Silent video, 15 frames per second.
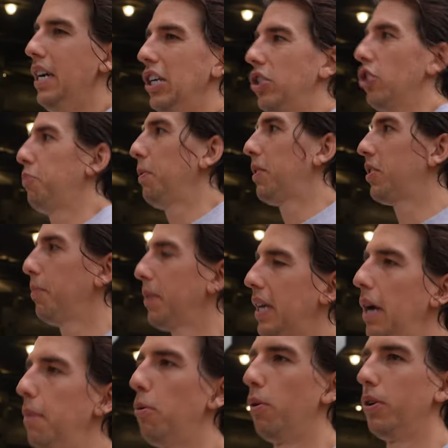just because I've been
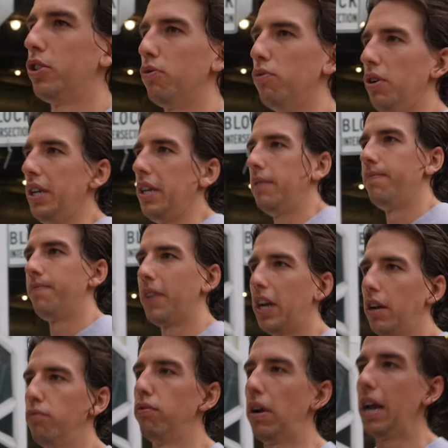getting more into running, and
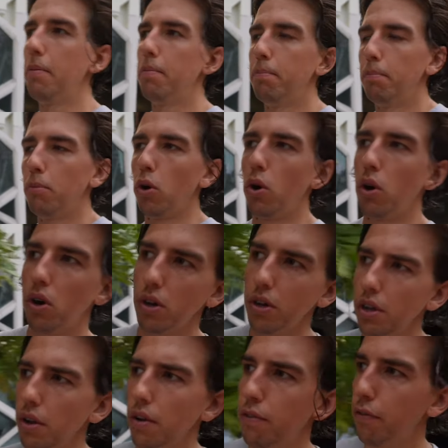I've ran more
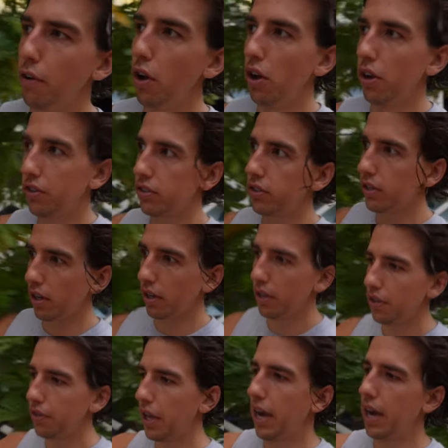first
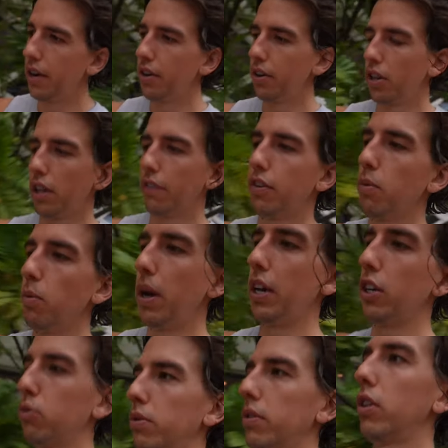than lifting
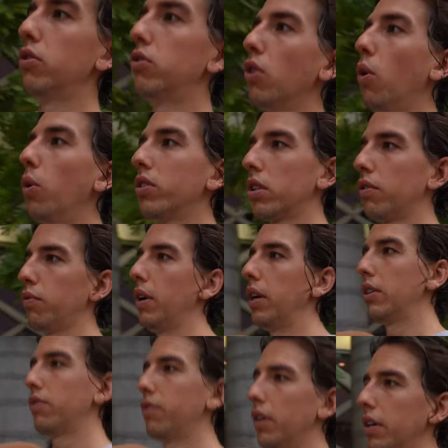weights, because I used to always lift
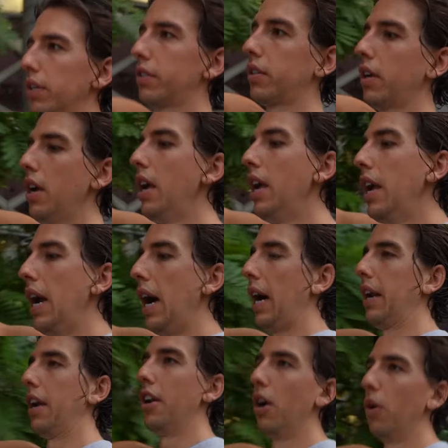weights first.
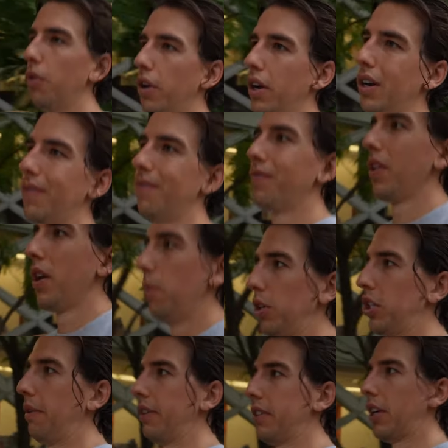And I know that
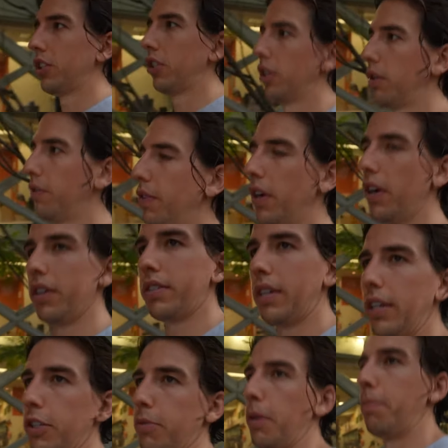whichever session I do first
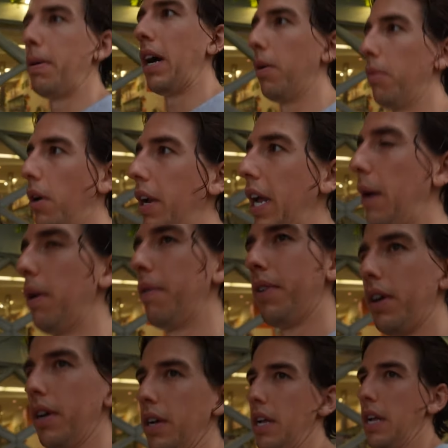tends to be the better one.
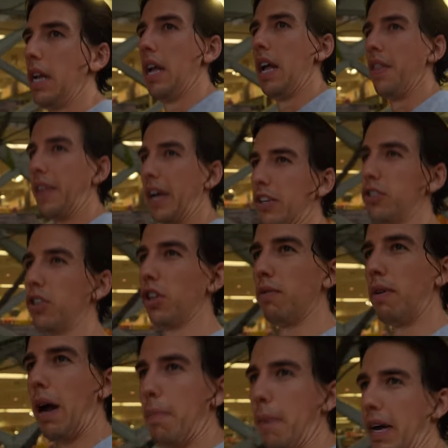However, that's not the
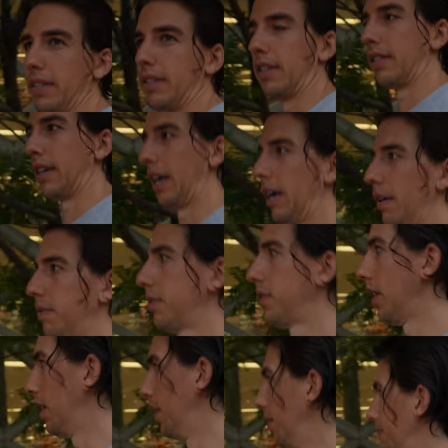right mindset to have.
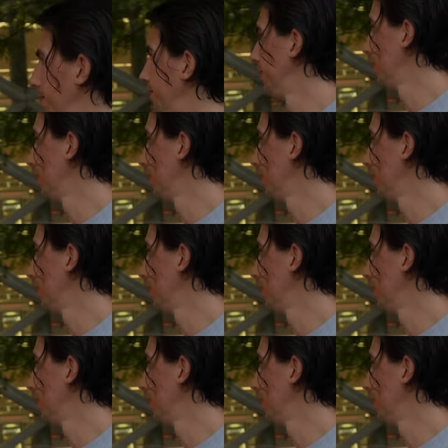So